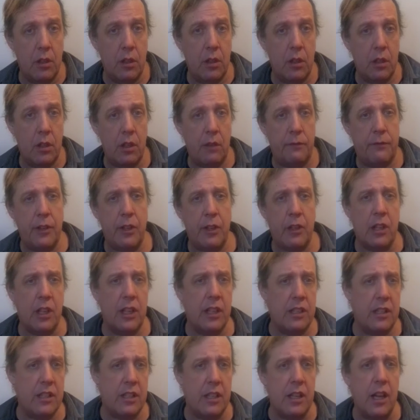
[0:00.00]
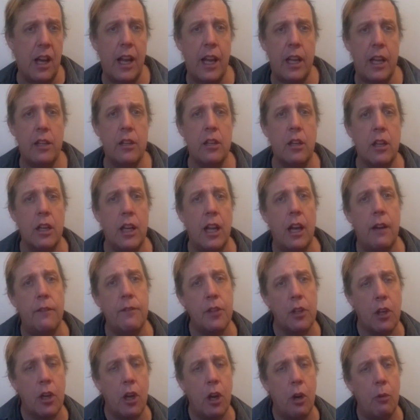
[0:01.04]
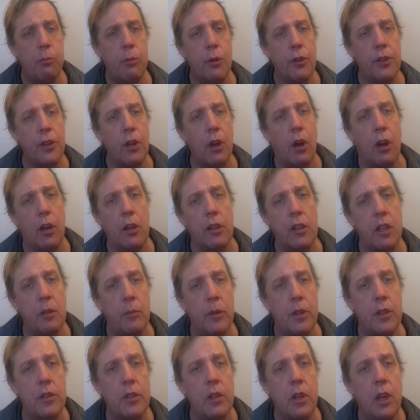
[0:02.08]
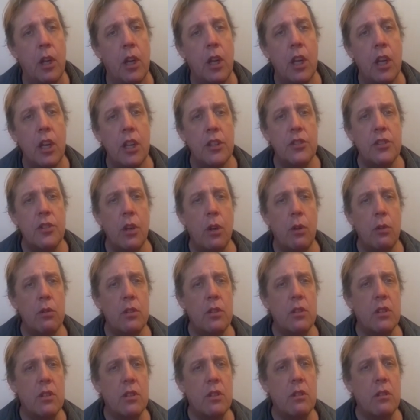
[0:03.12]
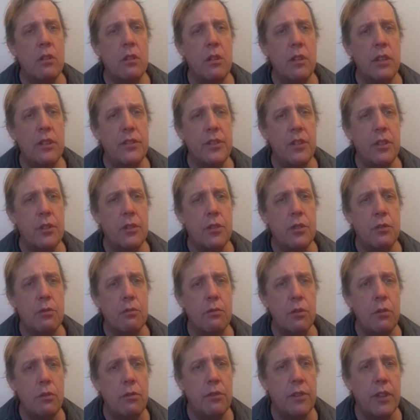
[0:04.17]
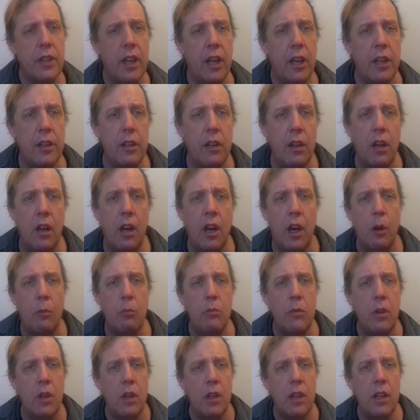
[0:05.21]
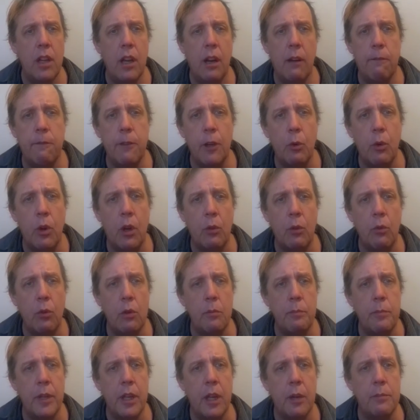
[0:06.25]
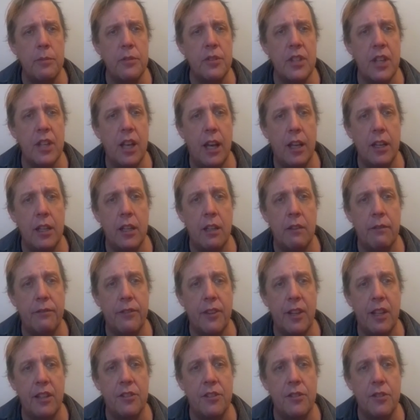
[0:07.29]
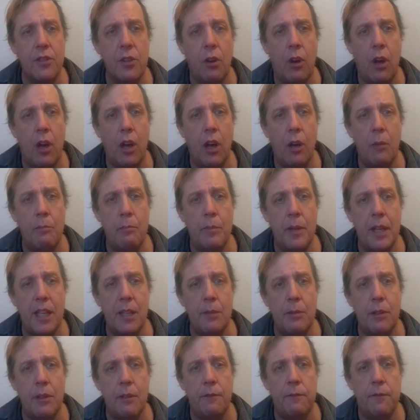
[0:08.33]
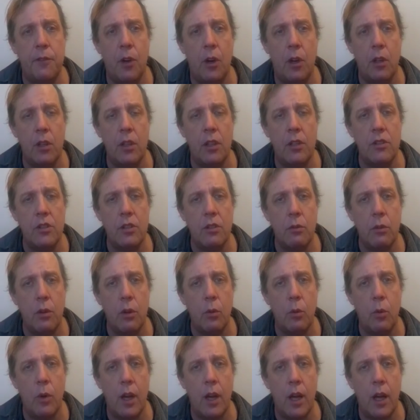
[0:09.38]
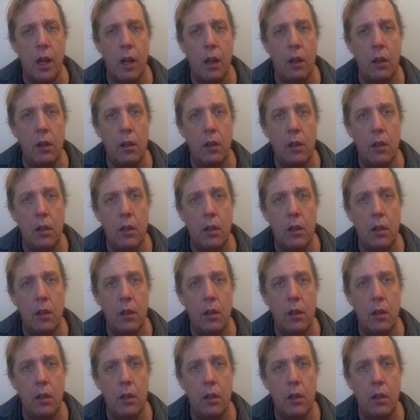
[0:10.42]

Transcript: if you're going to deny it, you're going to have to cope with the argument. So, is it true that um, everyone would be upset if they saw a baby fall into a well?